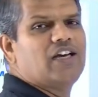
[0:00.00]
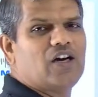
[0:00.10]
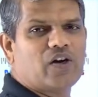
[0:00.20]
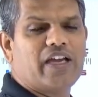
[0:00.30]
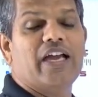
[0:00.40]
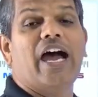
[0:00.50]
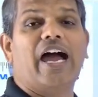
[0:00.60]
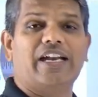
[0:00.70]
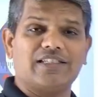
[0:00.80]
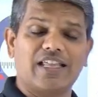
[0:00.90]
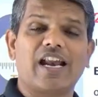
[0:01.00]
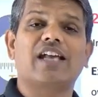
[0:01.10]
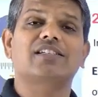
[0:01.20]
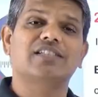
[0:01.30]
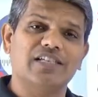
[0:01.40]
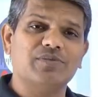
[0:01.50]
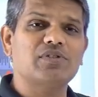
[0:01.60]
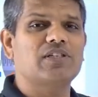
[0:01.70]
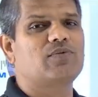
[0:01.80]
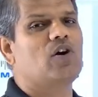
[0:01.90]
Okay, and there are terms
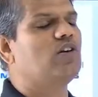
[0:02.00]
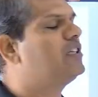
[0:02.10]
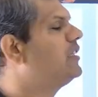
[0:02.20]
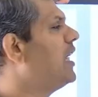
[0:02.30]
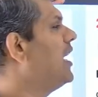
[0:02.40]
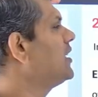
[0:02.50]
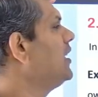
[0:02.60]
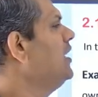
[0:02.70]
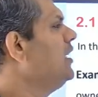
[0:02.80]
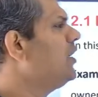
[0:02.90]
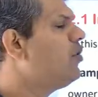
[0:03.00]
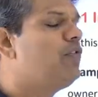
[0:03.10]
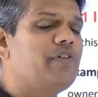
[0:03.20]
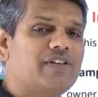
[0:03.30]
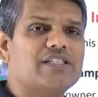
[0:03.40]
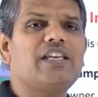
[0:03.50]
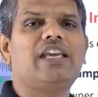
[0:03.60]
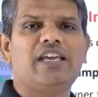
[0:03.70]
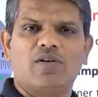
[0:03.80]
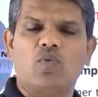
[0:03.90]
involved in that. Now we will see
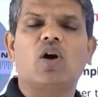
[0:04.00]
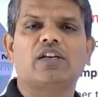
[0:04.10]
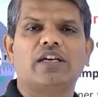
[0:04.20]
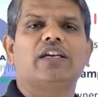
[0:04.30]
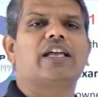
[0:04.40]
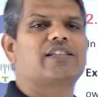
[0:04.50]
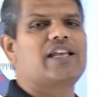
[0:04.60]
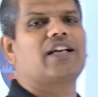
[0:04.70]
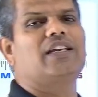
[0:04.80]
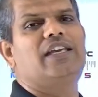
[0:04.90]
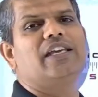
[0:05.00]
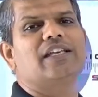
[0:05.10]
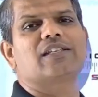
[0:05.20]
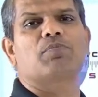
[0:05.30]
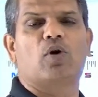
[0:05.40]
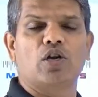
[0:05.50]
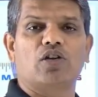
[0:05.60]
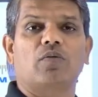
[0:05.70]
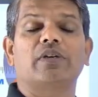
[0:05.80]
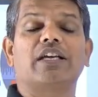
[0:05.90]
what exactly is a
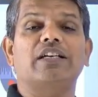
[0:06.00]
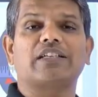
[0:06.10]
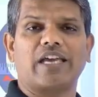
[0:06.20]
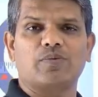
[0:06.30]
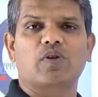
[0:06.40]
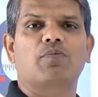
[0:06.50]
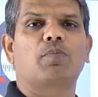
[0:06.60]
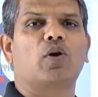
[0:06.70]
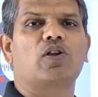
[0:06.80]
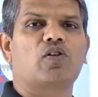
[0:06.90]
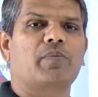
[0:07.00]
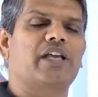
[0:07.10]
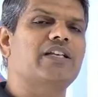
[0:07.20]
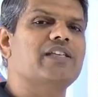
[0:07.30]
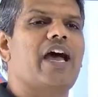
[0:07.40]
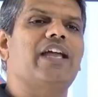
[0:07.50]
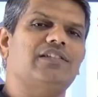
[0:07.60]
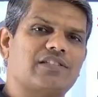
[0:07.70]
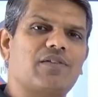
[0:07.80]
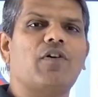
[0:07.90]
polynomial, types of polynomials, and
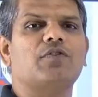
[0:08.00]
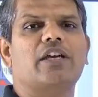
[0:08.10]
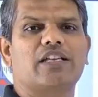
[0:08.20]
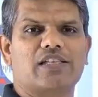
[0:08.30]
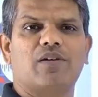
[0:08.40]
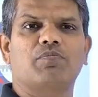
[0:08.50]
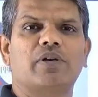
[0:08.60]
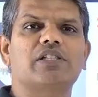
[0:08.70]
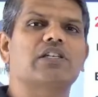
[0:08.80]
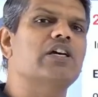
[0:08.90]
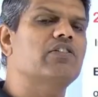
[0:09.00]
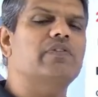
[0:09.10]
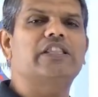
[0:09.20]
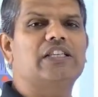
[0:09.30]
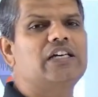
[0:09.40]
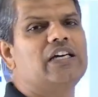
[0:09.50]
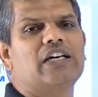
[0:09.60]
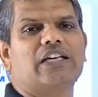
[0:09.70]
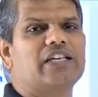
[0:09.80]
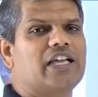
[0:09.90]
some of the examples with
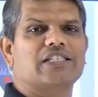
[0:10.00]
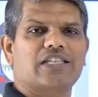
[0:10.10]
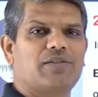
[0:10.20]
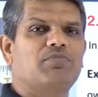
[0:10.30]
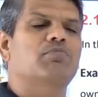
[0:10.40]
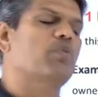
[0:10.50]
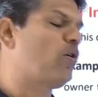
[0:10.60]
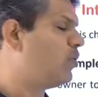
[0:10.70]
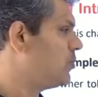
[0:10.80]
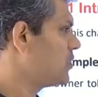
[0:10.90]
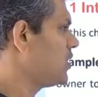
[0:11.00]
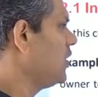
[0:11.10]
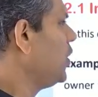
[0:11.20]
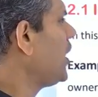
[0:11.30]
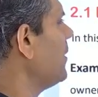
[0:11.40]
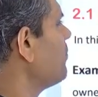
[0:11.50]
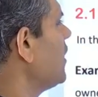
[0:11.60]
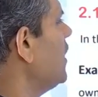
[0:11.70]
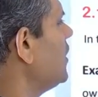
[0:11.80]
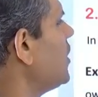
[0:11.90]
real-time problems. Okay,
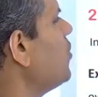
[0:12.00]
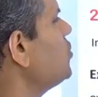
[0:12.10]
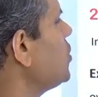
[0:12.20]
now to